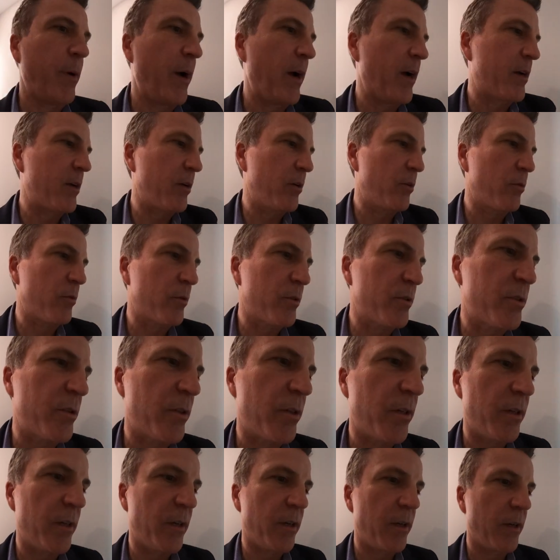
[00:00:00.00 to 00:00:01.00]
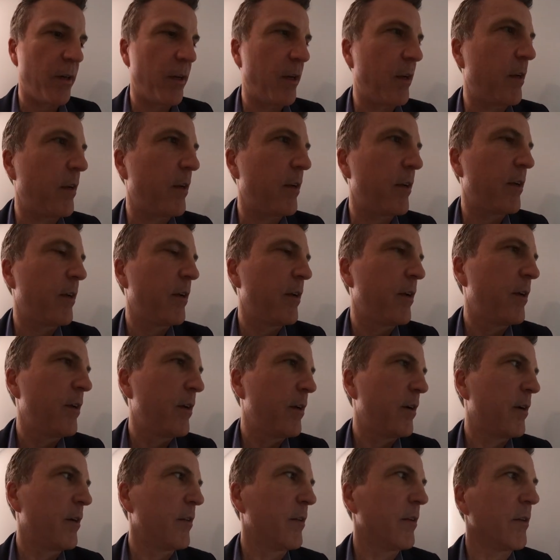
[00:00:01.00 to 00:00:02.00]
pocket doors on
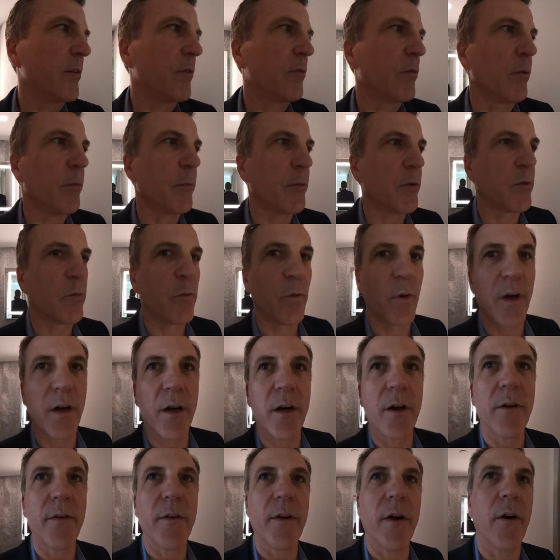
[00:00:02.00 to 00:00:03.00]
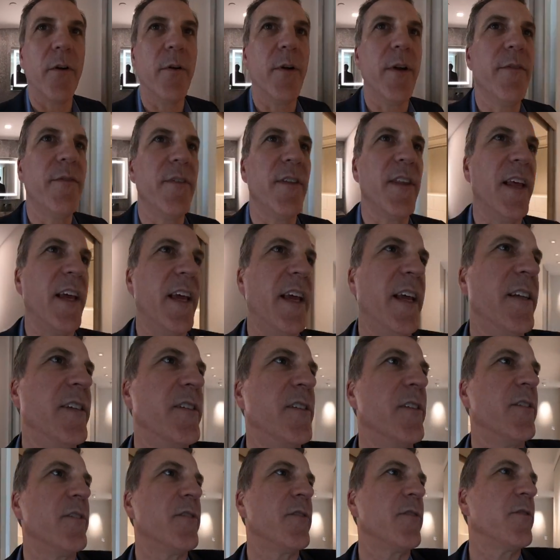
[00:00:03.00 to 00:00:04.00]
this room as well. Oh, even the
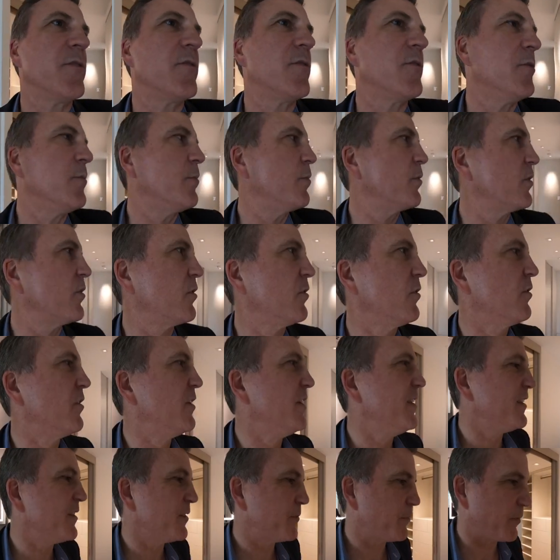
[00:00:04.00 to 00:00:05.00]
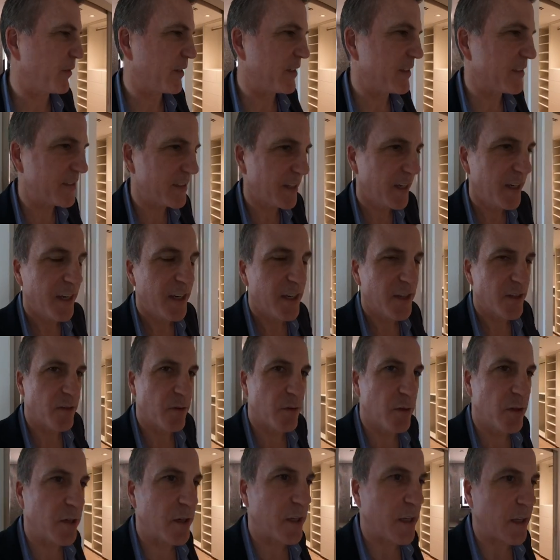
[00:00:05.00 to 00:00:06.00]
hinges are super cool in this place. So
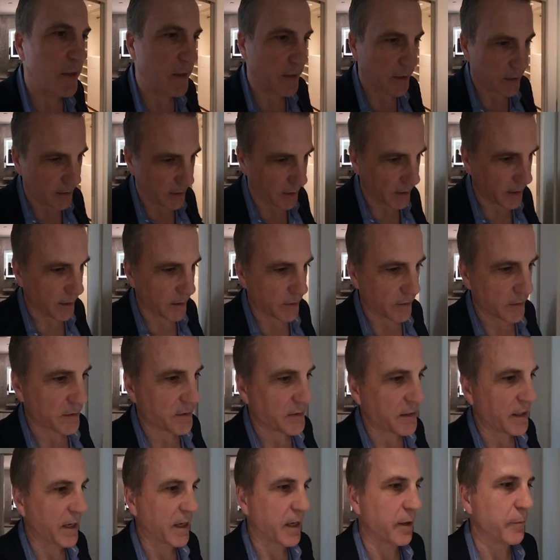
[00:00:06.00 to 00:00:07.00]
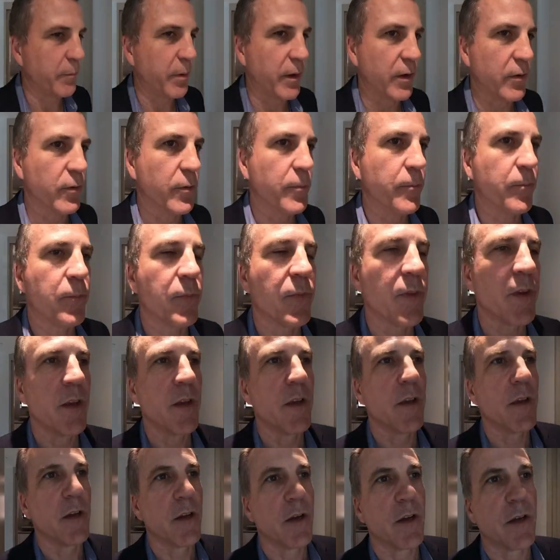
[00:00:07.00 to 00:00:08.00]
we'll look at the second bedroom.
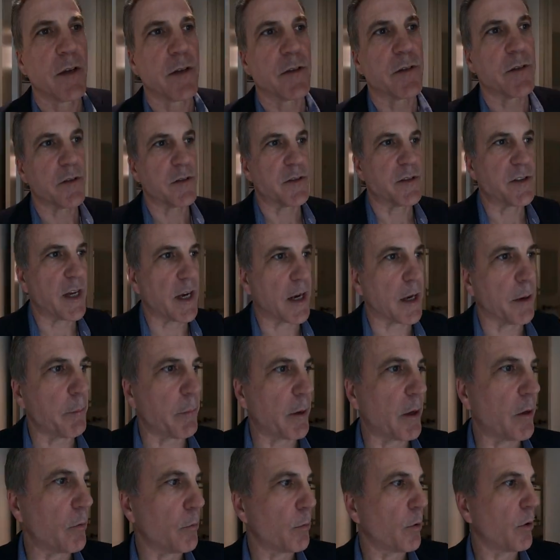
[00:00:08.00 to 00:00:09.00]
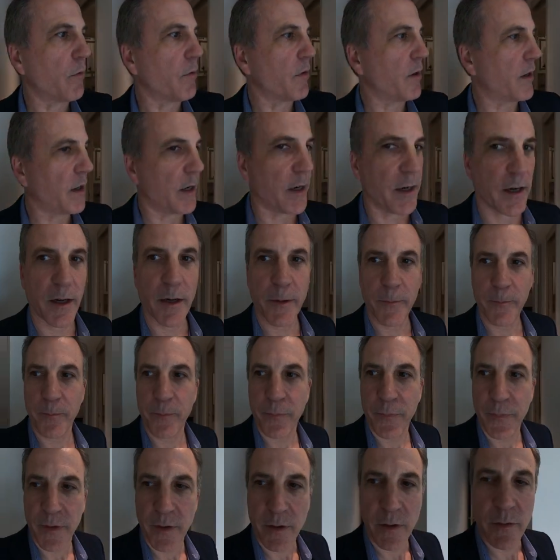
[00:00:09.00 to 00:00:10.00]
So second bedroom over
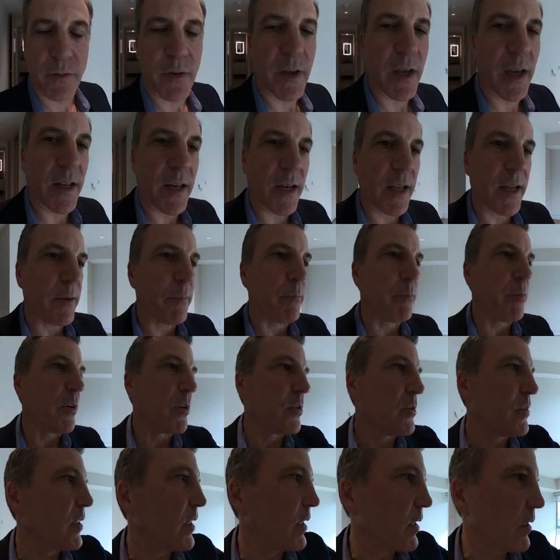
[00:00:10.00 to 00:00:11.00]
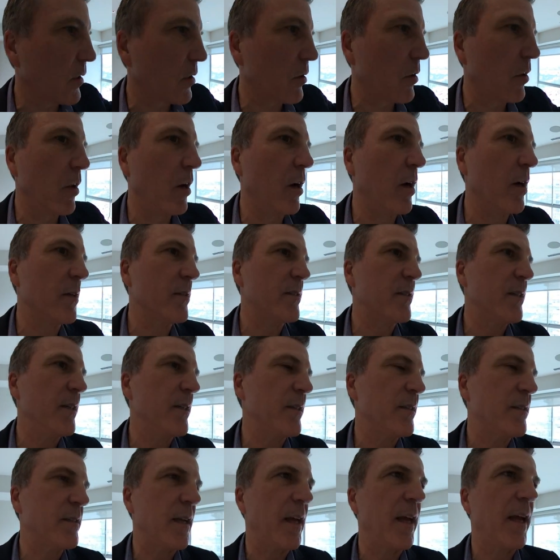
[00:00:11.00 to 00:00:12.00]
here. You've got like built-in
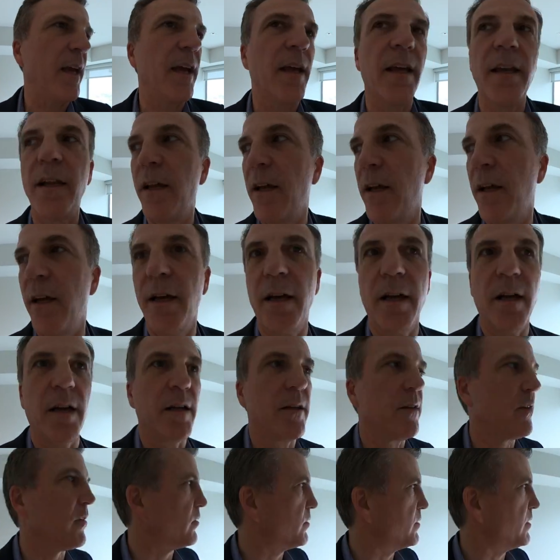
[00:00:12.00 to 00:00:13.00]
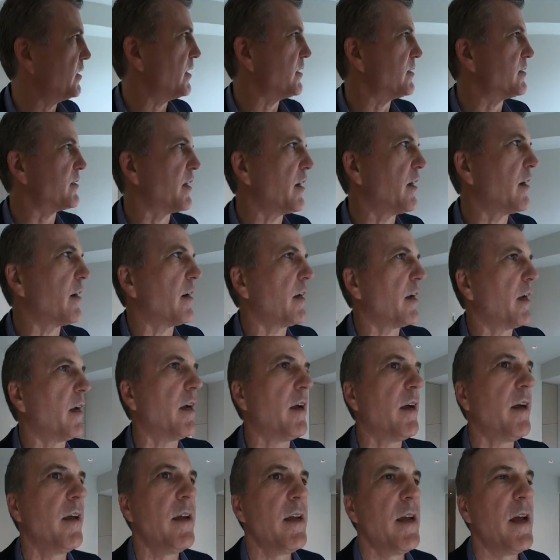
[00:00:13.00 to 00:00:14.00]
closets and a little desk
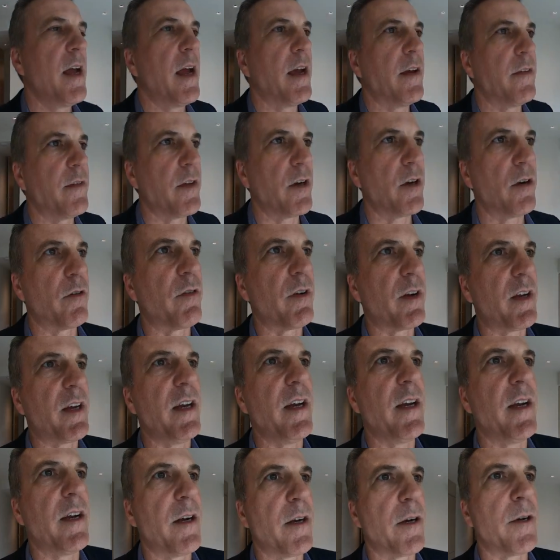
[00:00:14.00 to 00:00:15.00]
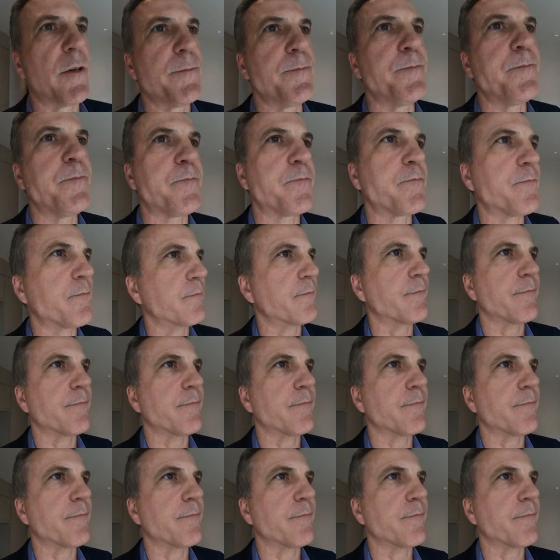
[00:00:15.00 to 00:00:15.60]
area. And then over here,